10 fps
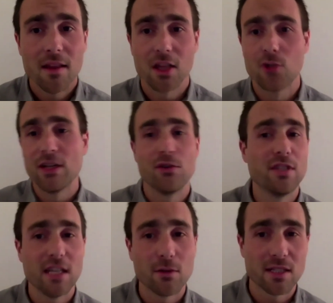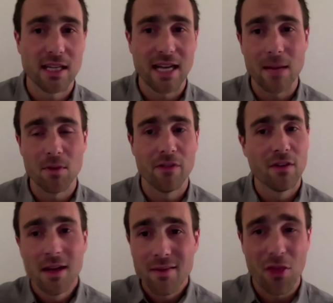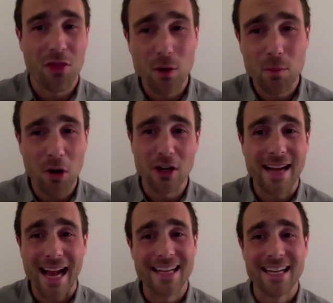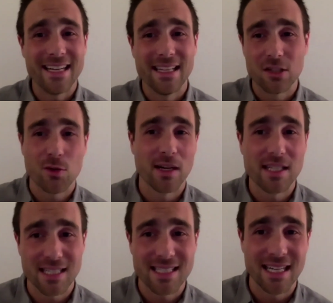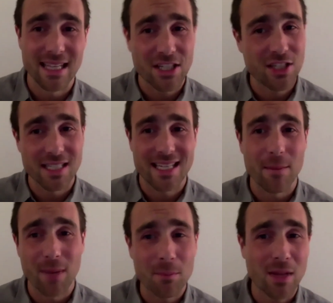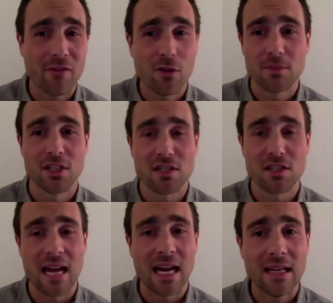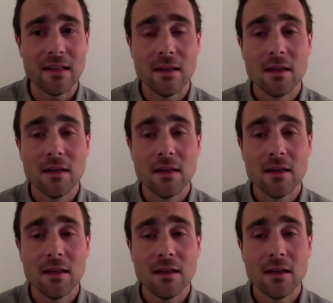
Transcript: The Green New Deal was the name of the third party candidate in the twenty sixteen elections campaign platform, Jill Stein.